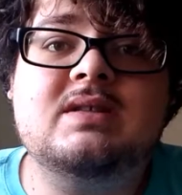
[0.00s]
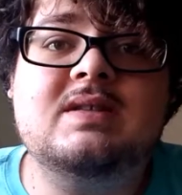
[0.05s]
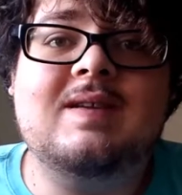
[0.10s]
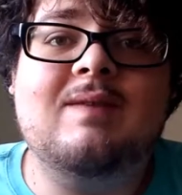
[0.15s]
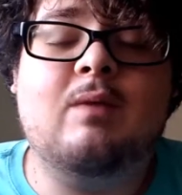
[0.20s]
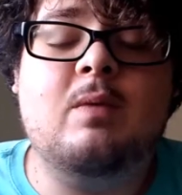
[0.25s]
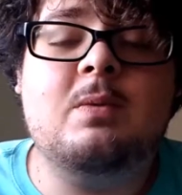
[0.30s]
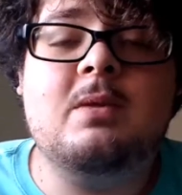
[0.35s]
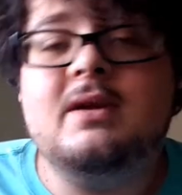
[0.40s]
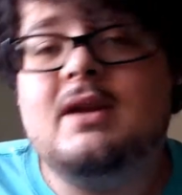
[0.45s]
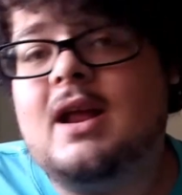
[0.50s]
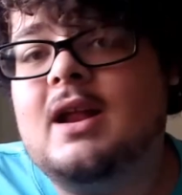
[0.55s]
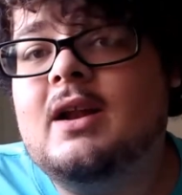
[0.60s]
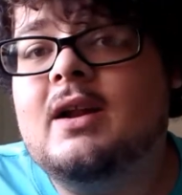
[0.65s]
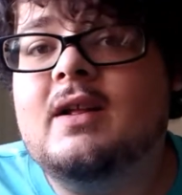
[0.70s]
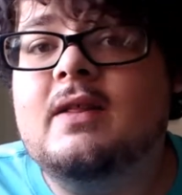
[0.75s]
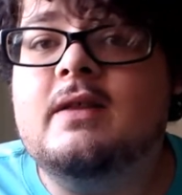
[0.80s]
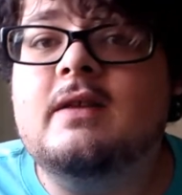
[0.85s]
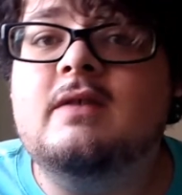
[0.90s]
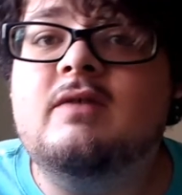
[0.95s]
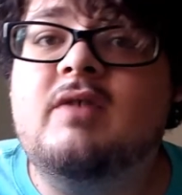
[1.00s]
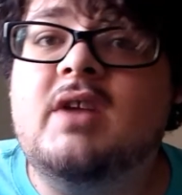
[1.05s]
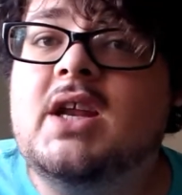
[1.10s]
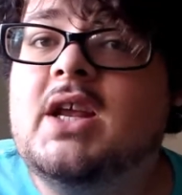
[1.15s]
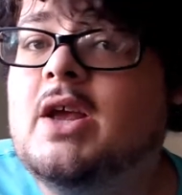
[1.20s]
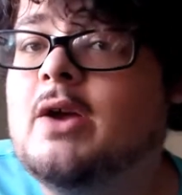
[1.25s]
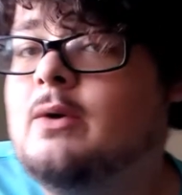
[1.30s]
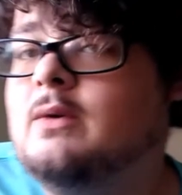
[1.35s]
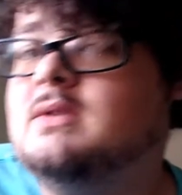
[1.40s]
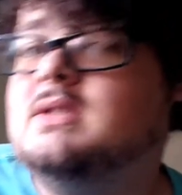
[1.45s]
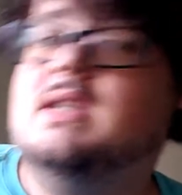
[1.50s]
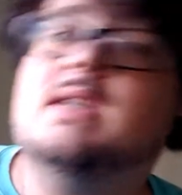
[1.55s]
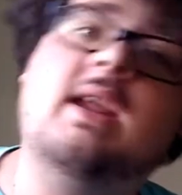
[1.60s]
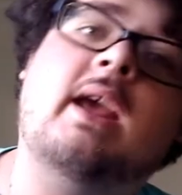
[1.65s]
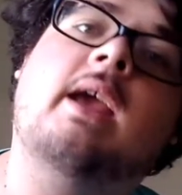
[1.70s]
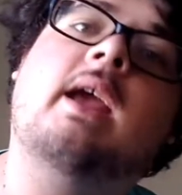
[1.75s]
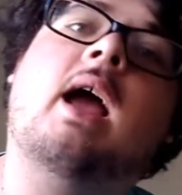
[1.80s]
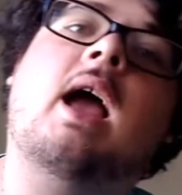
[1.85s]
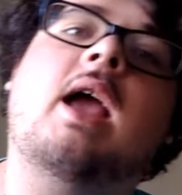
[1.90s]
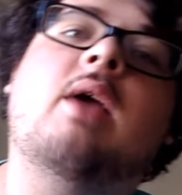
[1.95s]
can see from the title of this video,
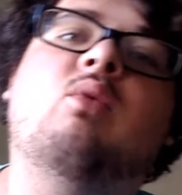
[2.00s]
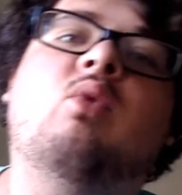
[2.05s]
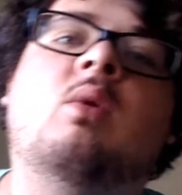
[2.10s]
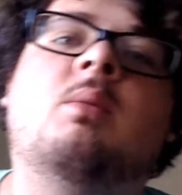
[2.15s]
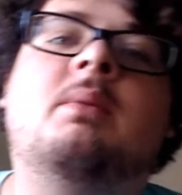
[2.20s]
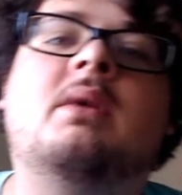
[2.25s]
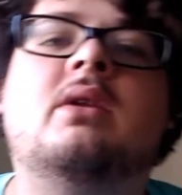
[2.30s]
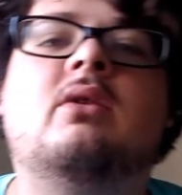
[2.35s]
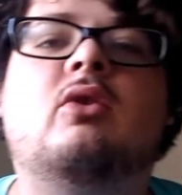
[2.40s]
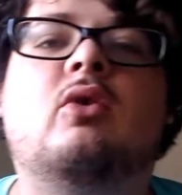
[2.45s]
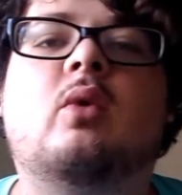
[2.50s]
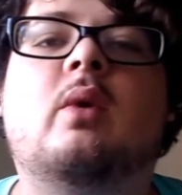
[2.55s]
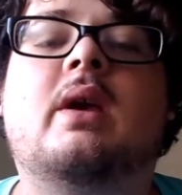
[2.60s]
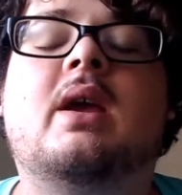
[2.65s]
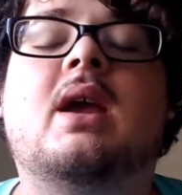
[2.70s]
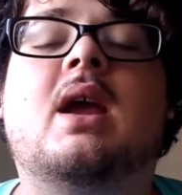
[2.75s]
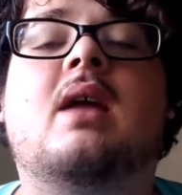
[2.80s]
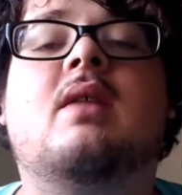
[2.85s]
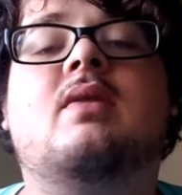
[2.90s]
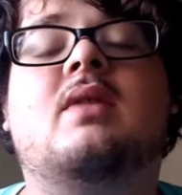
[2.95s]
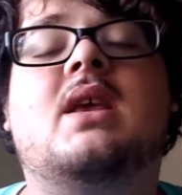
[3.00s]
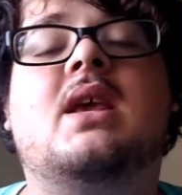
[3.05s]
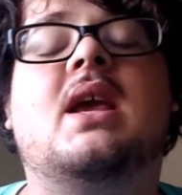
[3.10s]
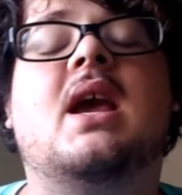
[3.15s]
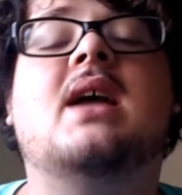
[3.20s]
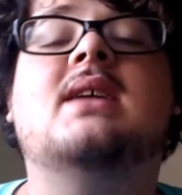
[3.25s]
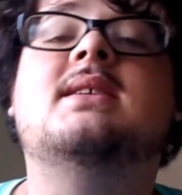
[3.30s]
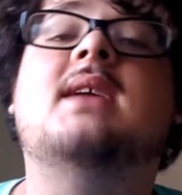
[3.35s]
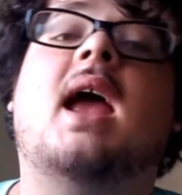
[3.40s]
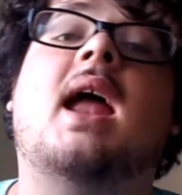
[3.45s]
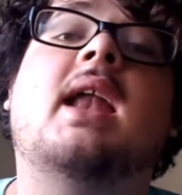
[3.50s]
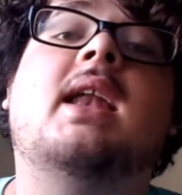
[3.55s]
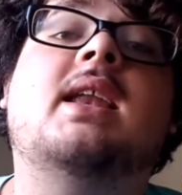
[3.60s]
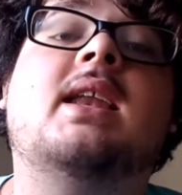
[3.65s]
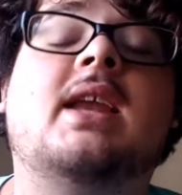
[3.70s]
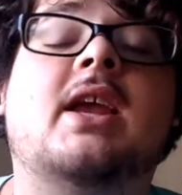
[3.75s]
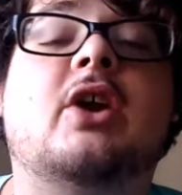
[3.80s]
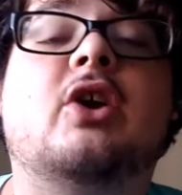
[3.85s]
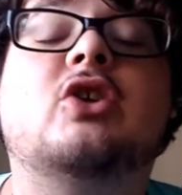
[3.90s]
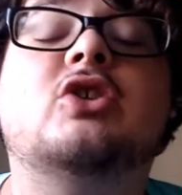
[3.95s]
today I will be doing the
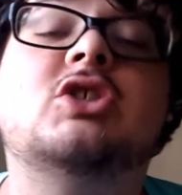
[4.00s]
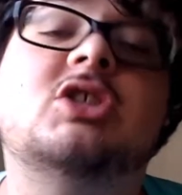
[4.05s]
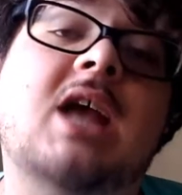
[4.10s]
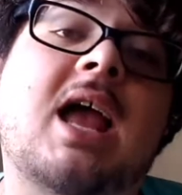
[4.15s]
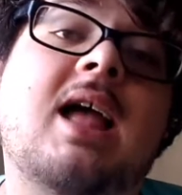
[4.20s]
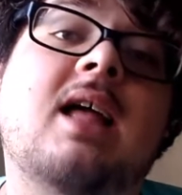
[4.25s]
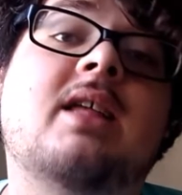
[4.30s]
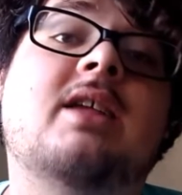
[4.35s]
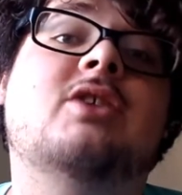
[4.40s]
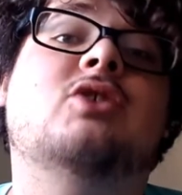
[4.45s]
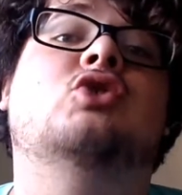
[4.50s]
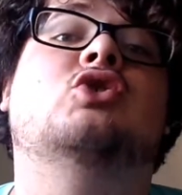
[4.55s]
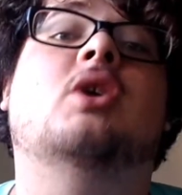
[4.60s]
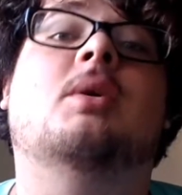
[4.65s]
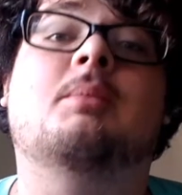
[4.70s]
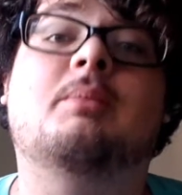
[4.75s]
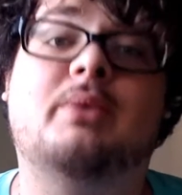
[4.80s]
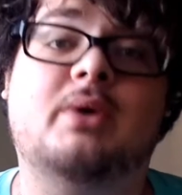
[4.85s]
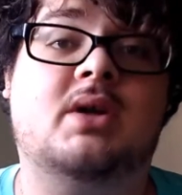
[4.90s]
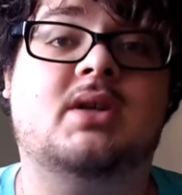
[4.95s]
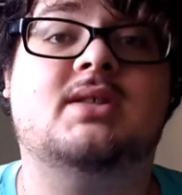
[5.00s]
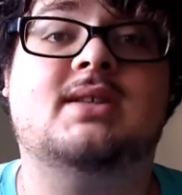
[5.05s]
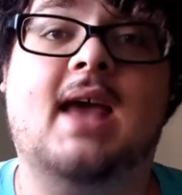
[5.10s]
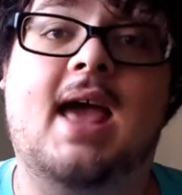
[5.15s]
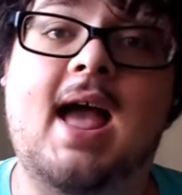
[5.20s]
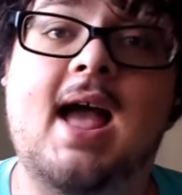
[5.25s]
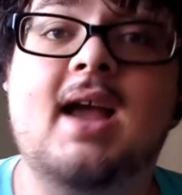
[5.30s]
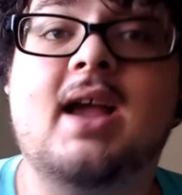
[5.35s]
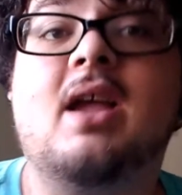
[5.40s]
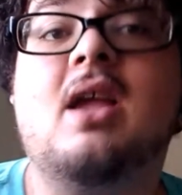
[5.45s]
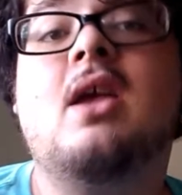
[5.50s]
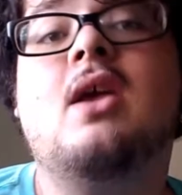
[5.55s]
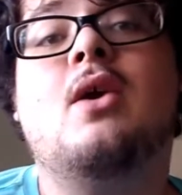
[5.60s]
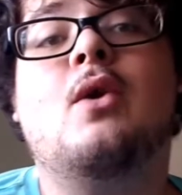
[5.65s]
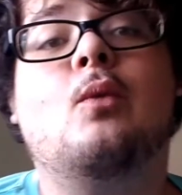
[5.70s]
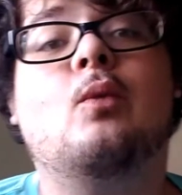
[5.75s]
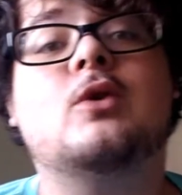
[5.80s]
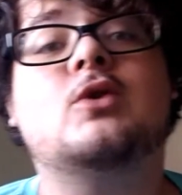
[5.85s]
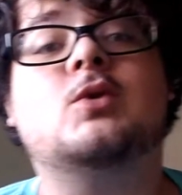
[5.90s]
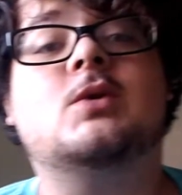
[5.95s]
10-year challenge book tag,
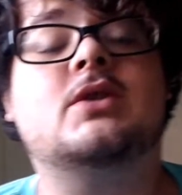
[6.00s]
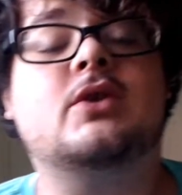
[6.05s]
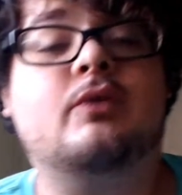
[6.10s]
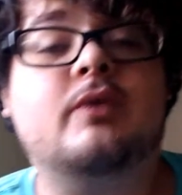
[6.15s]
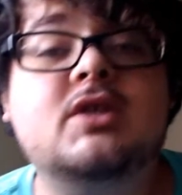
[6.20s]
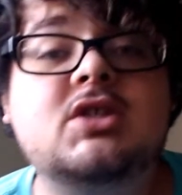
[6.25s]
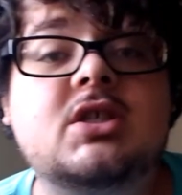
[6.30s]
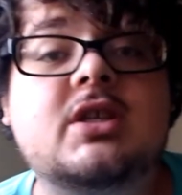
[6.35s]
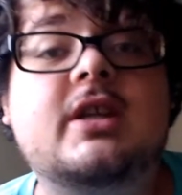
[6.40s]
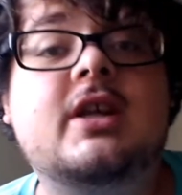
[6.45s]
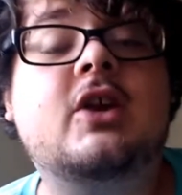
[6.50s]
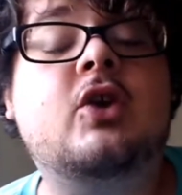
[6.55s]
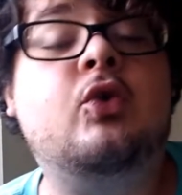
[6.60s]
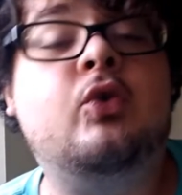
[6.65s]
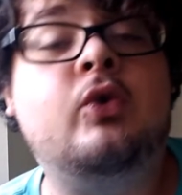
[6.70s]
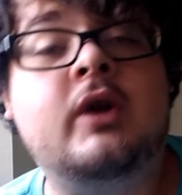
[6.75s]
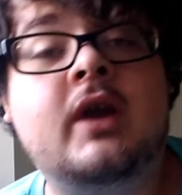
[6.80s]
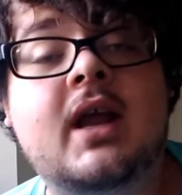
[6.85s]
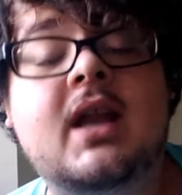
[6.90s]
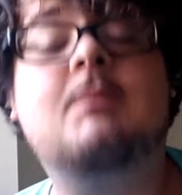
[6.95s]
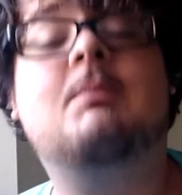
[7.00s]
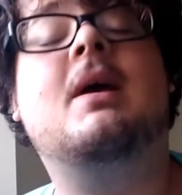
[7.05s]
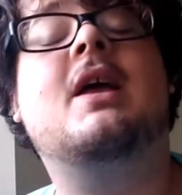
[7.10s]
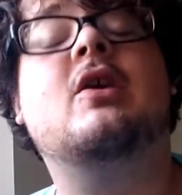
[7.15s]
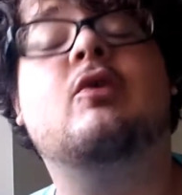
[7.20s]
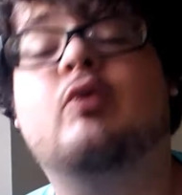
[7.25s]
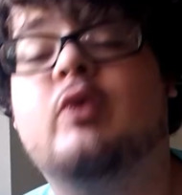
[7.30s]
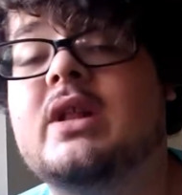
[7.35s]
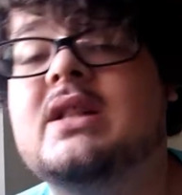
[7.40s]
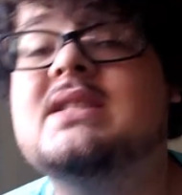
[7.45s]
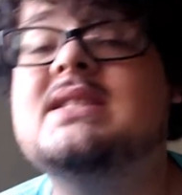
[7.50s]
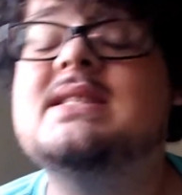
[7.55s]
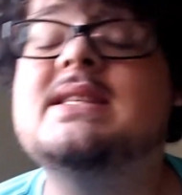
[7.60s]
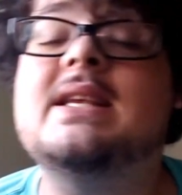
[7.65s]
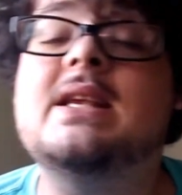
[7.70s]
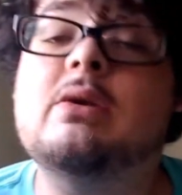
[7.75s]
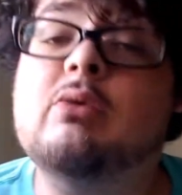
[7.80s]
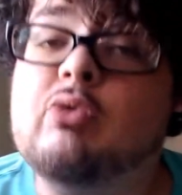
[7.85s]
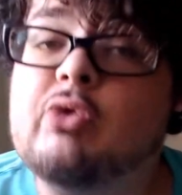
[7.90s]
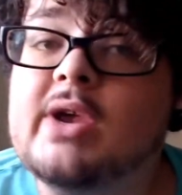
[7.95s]
which was originally created by
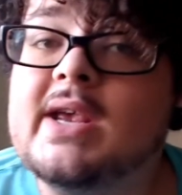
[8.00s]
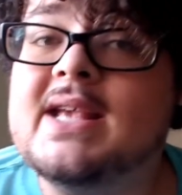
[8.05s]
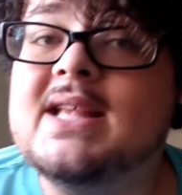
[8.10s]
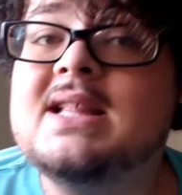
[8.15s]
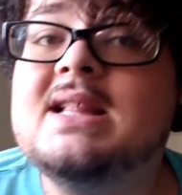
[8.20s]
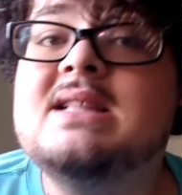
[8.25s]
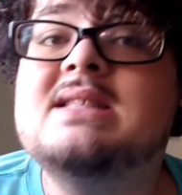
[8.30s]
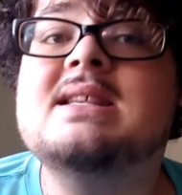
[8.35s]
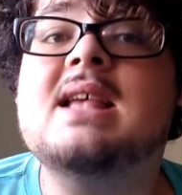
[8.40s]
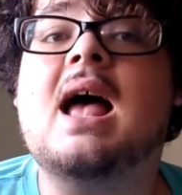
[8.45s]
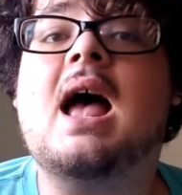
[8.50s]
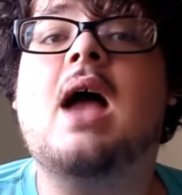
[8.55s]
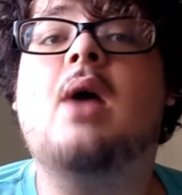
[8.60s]
Rincey Reads.